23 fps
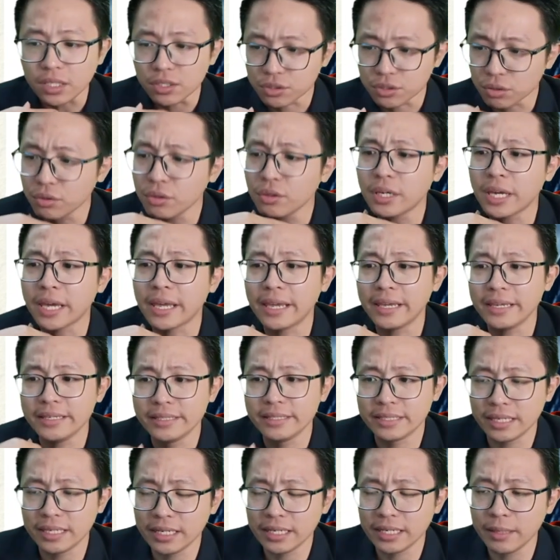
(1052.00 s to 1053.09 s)
So you can
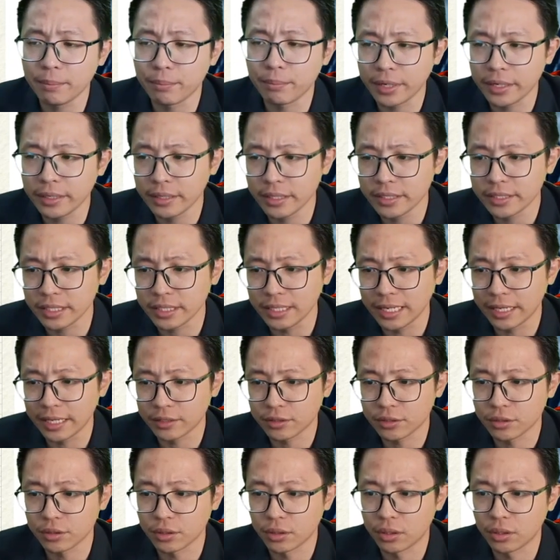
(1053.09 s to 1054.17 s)
easily bring this
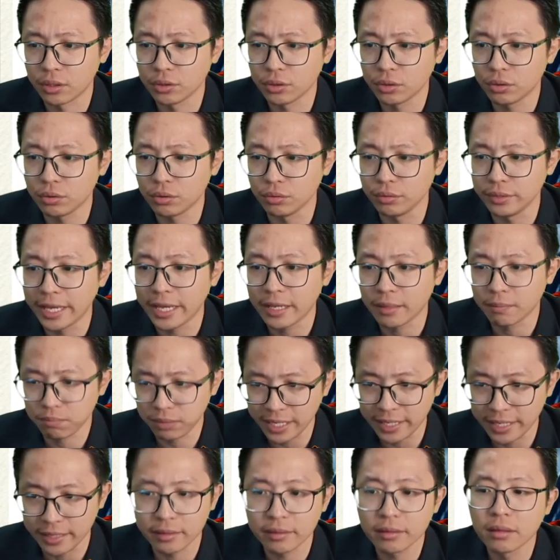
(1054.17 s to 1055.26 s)
electron to that
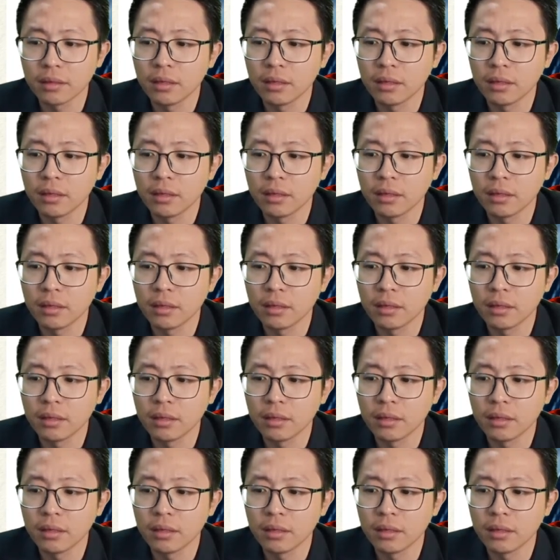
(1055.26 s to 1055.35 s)
plate.